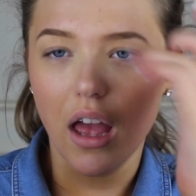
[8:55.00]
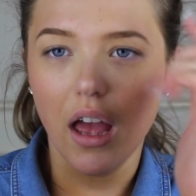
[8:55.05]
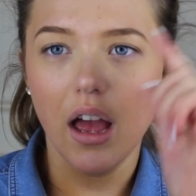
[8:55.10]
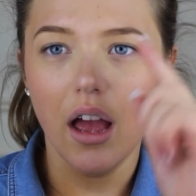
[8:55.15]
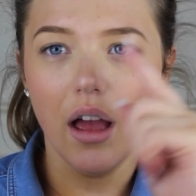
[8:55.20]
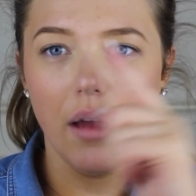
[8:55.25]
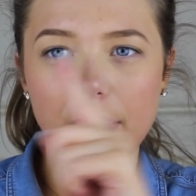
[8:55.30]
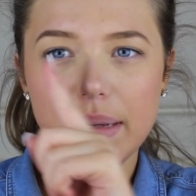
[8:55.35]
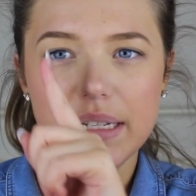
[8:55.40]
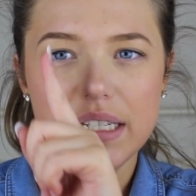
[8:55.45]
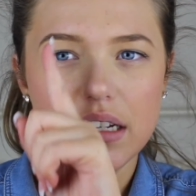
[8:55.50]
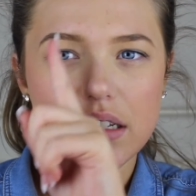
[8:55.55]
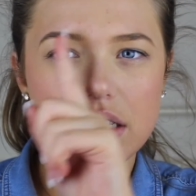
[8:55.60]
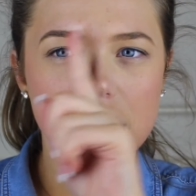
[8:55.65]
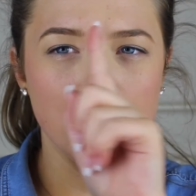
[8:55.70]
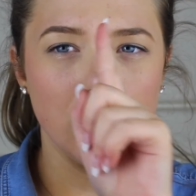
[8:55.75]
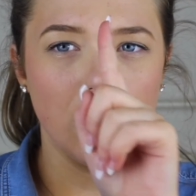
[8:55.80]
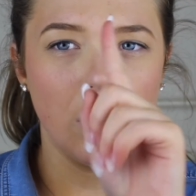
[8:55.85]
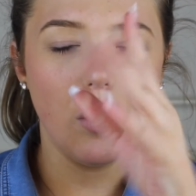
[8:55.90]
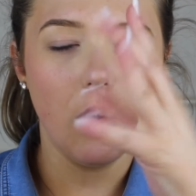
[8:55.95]
it
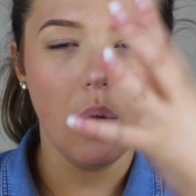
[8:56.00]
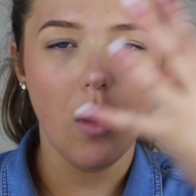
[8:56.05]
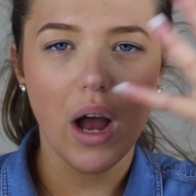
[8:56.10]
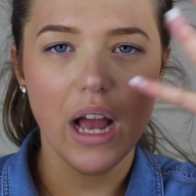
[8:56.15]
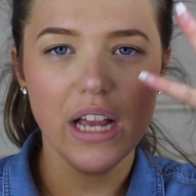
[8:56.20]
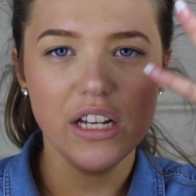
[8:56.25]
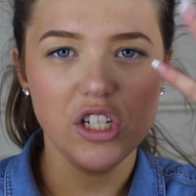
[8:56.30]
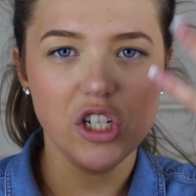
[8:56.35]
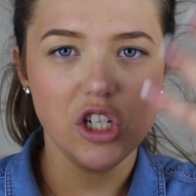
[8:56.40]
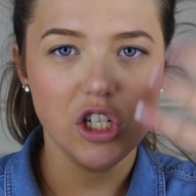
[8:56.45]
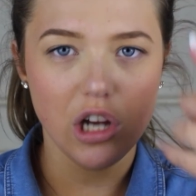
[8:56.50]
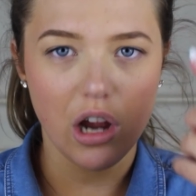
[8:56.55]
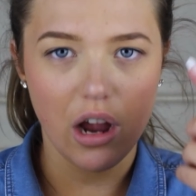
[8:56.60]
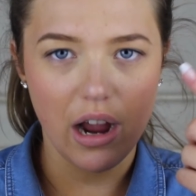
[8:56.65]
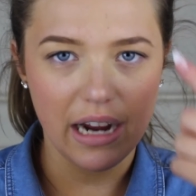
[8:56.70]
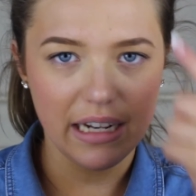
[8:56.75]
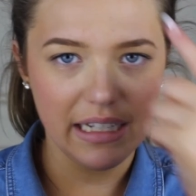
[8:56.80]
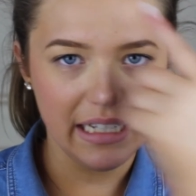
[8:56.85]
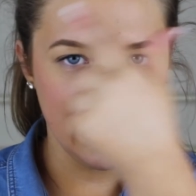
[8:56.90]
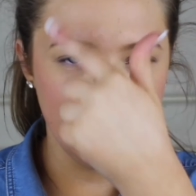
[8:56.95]
does look quite
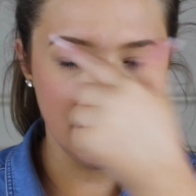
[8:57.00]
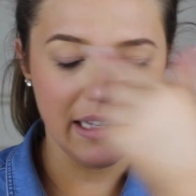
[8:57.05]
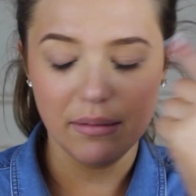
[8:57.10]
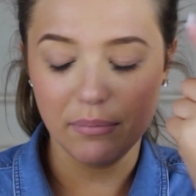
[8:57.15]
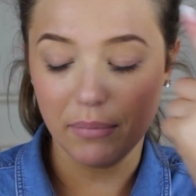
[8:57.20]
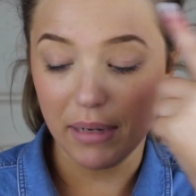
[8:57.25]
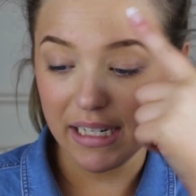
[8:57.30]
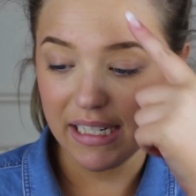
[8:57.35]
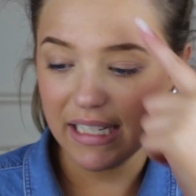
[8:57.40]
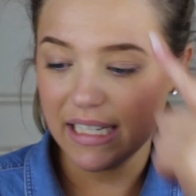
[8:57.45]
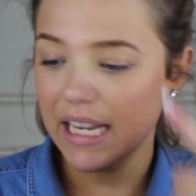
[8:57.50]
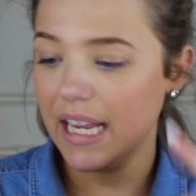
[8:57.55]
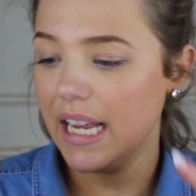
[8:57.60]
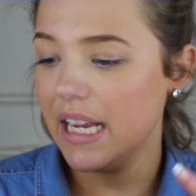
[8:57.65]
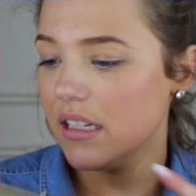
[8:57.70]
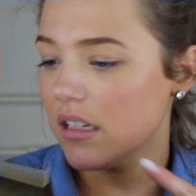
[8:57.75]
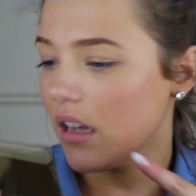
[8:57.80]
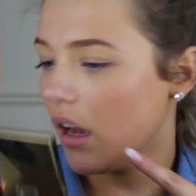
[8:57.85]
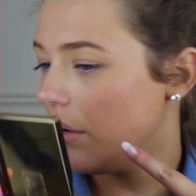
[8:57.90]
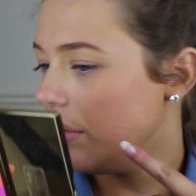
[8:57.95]
shiny in my
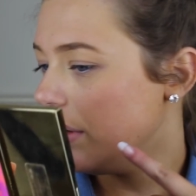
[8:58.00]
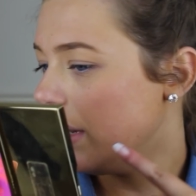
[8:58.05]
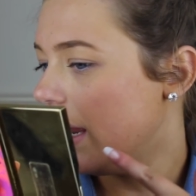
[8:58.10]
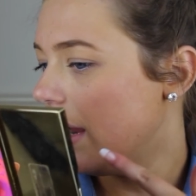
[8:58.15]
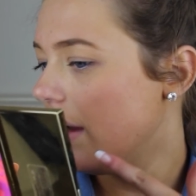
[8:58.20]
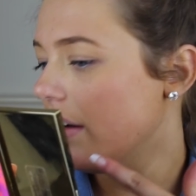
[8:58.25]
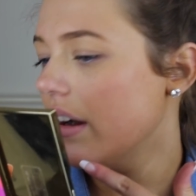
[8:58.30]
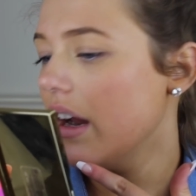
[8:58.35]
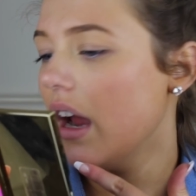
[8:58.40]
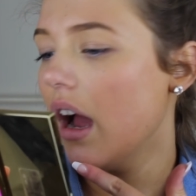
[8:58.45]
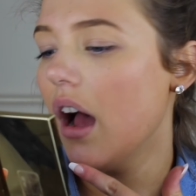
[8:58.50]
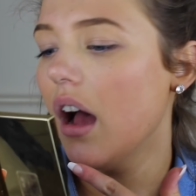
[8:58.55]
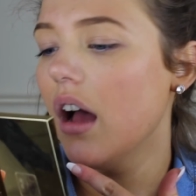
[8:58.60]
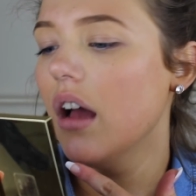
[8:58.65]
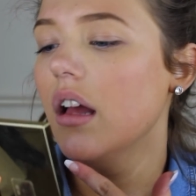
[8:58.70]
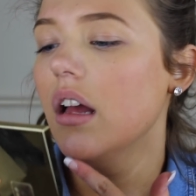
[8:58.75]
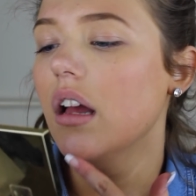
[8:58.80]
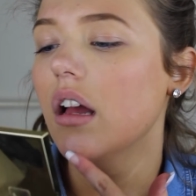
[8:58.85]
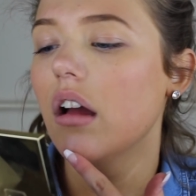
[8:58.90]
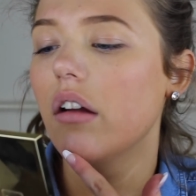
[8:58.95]
T-zone
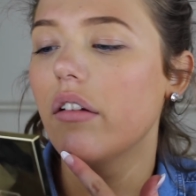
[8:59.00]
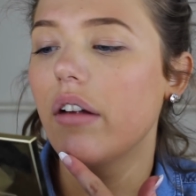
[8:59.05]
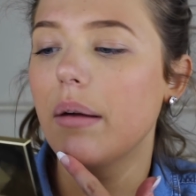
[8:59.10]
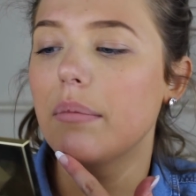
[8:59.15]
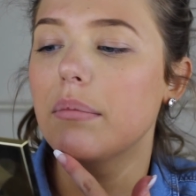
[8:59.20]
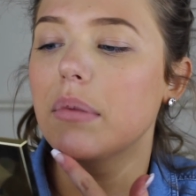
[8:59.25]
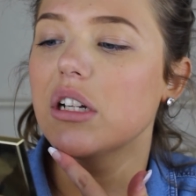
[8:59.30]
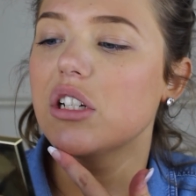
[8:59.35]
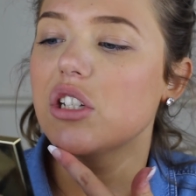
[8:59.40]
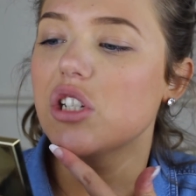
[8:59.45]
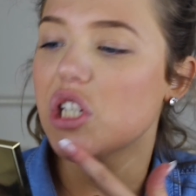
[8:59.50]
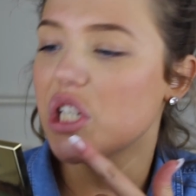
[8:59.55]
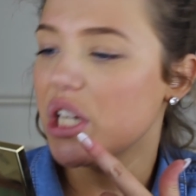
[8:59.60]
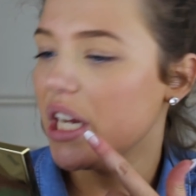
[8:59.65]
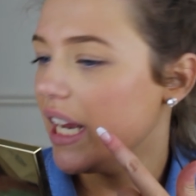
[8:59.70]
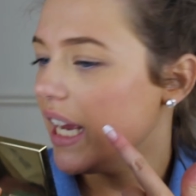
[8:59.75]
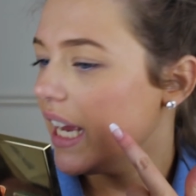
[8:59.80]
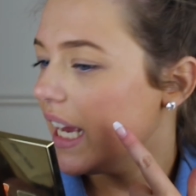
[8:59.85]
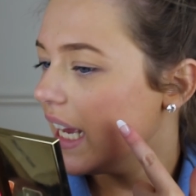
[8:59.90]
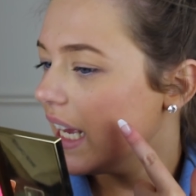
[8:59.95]
area, around my
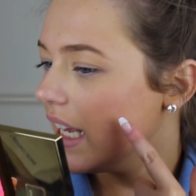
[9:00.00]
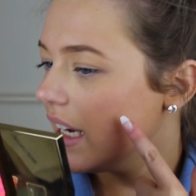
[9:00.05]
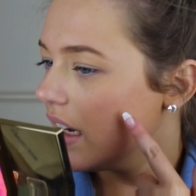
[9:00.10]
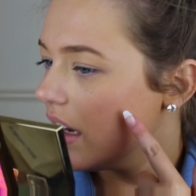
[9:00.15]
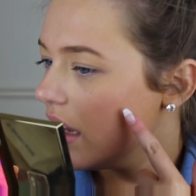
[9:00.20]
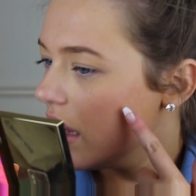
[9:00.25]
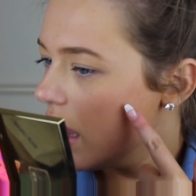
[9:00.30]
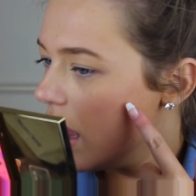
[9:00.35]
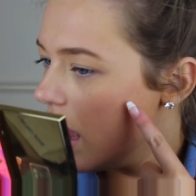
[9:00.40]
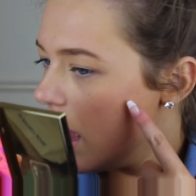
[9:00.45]
chin.